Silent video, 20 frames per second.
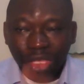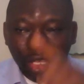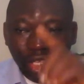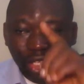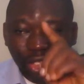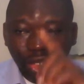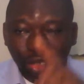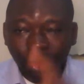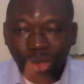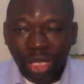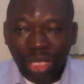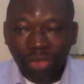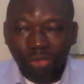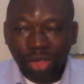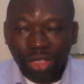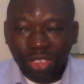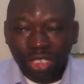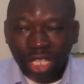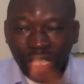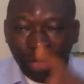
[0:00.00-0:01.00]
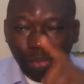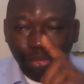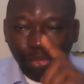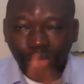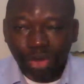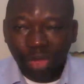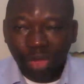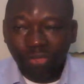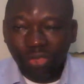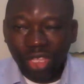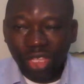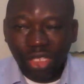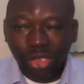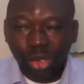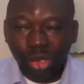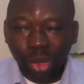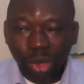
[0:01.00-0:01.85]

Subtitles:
is going to give us a profit